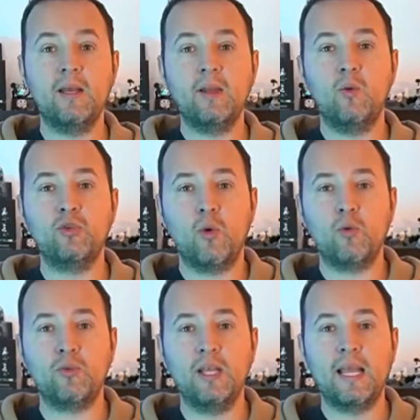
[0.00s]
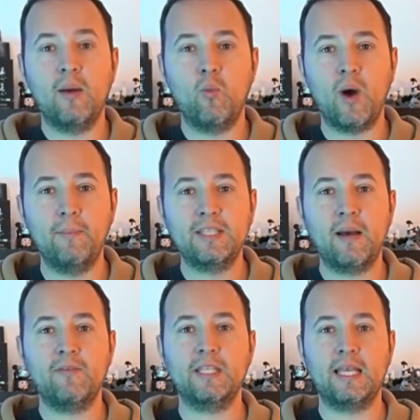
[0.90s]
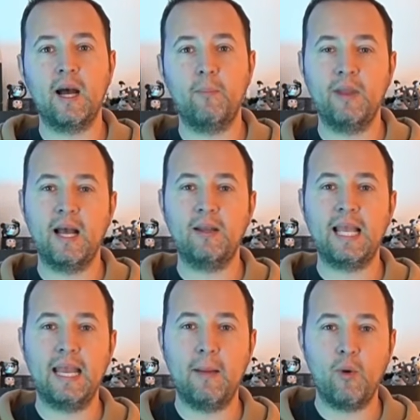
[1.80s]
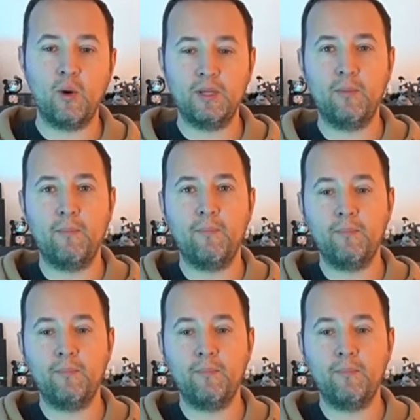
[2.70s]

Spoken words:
it goes over it and wipes everything up without any problem.